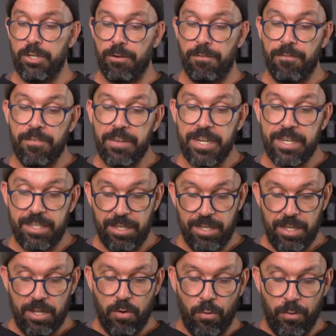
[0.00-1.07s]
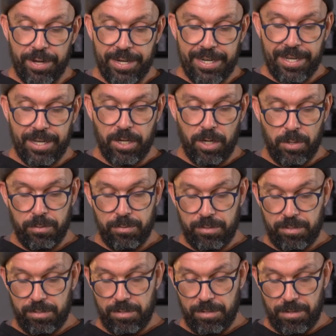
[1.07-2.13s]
your feet really goes